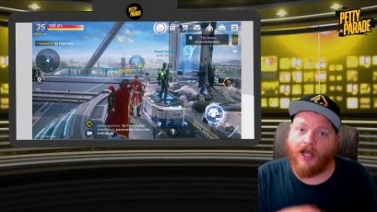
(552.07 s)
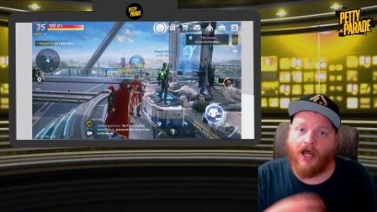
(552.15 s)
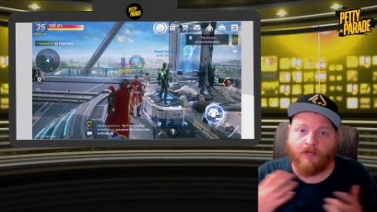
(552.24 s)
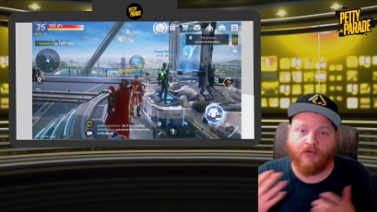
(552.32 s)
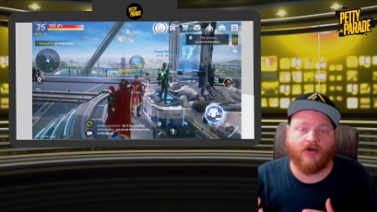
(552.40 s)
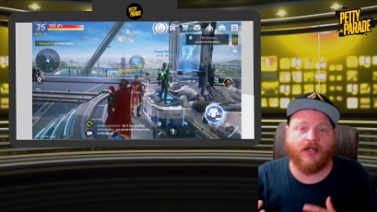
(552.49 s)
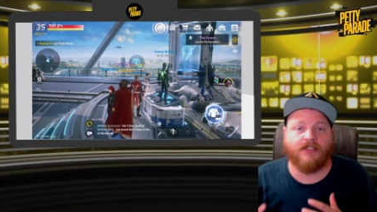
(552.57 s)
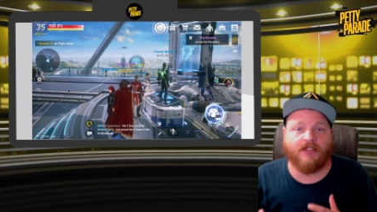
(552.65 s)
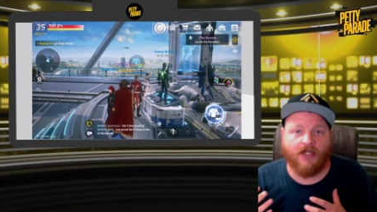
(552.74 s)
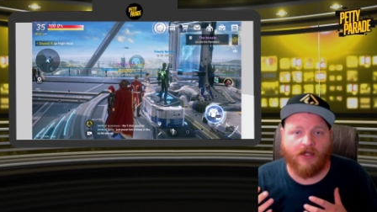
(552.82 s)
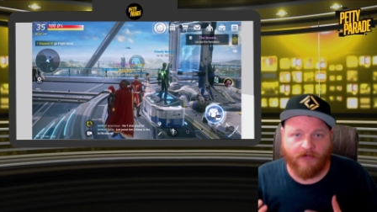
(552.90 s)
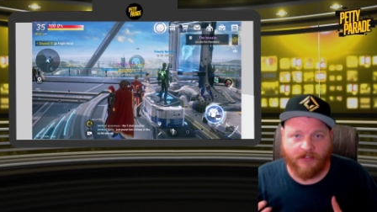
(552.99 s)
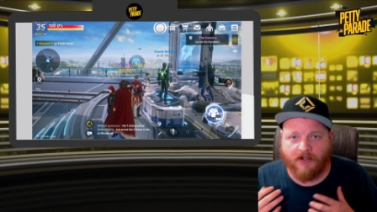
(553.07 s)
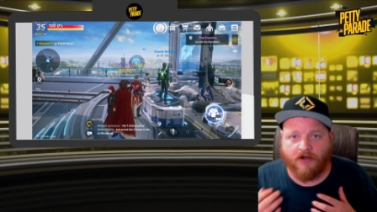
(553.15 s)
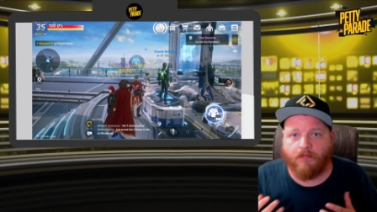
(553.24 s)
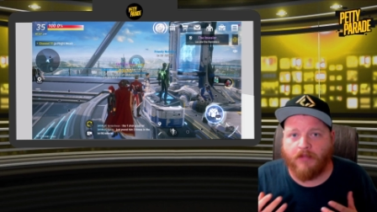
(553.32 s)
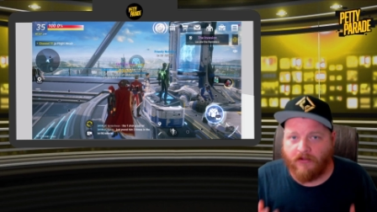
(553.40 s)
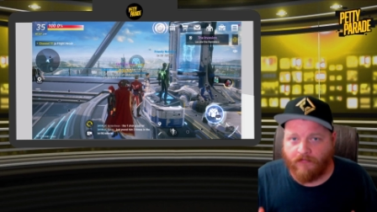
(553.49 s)
upgrade stuff is going to
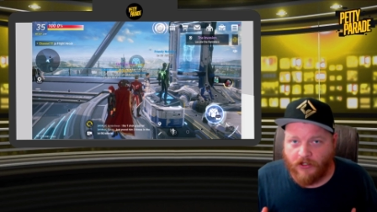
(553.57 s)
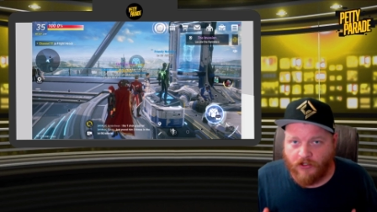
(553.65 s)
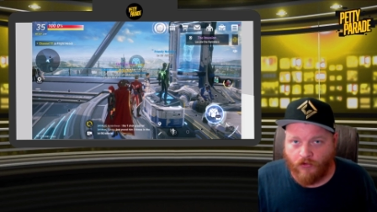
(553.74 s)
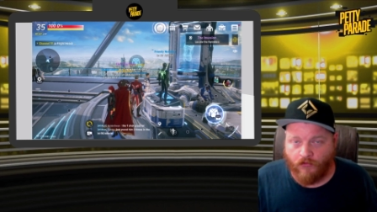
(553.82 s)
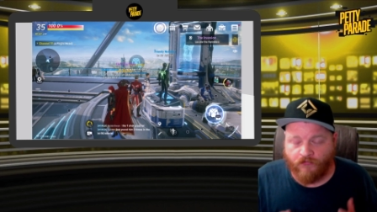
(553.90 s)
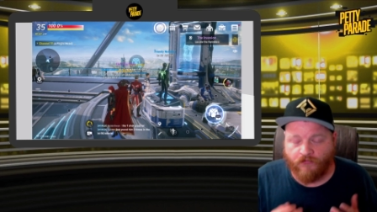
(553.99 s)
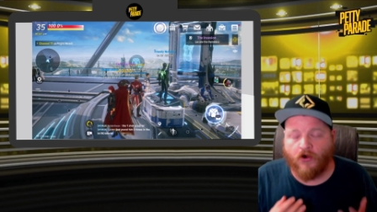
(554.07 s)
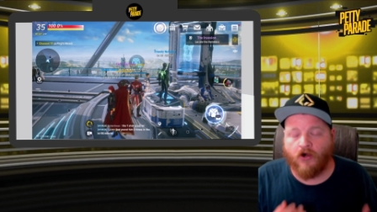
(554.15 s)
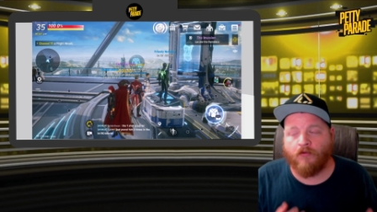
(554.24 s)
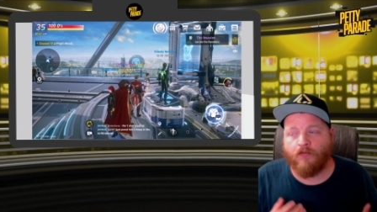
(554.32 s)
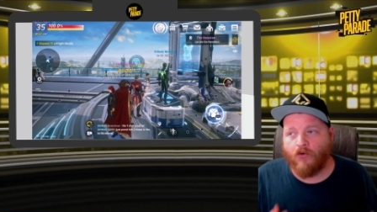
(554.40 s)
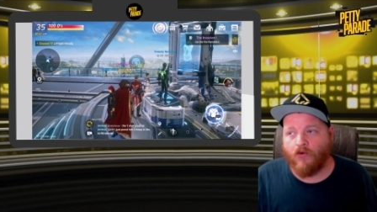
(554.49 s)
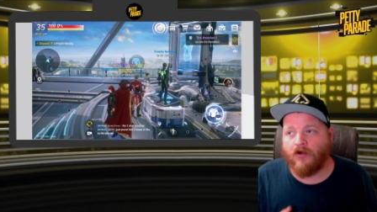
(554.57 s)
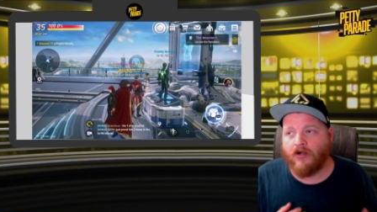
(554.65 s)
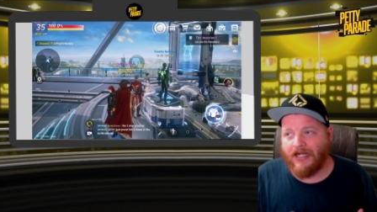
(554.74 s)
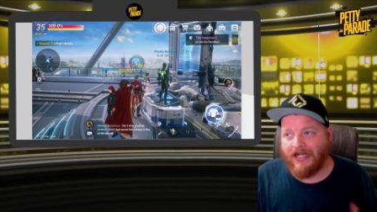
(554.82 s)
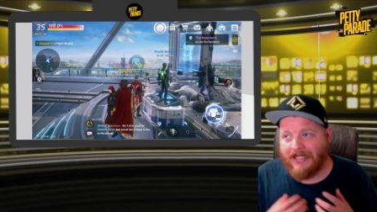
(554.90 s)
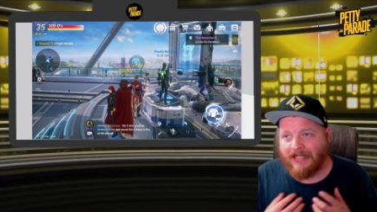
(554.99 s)
benefit you far more
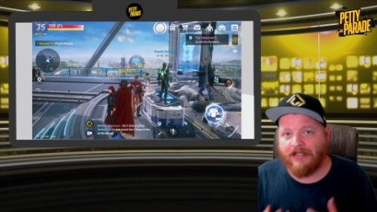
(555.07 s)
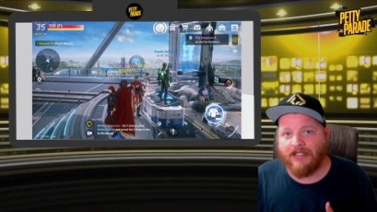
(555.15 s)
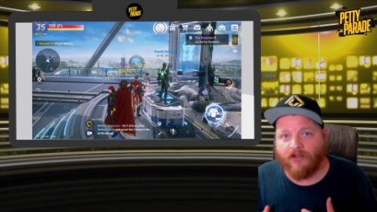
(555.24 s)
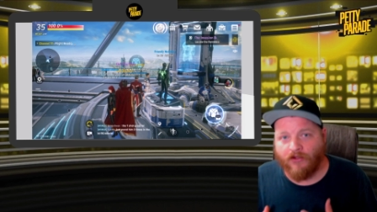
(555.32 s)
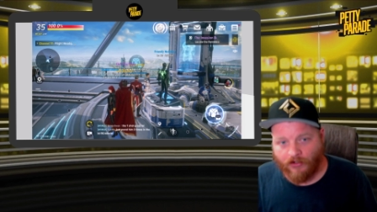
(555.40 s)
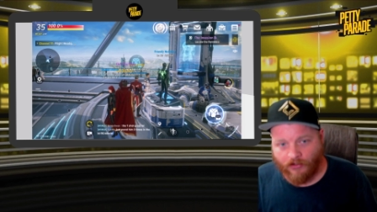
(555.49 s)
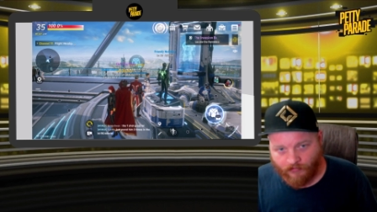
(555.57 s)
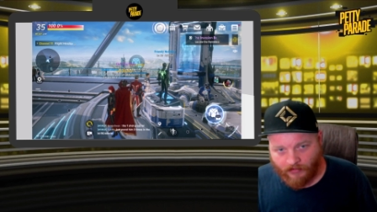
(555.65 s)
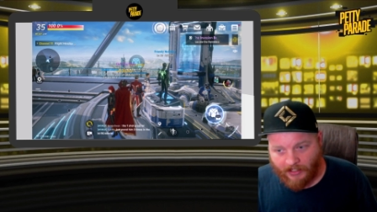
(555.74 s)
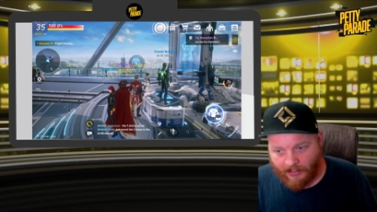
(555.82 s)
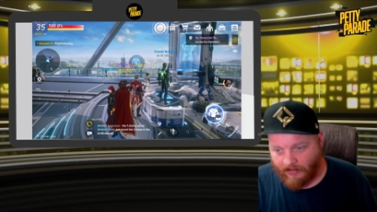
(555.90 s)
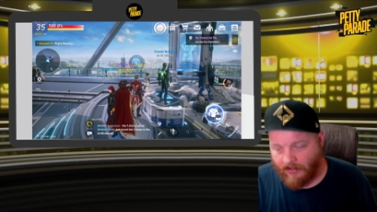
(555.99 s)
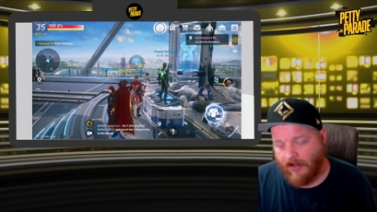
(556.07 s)
in the long run.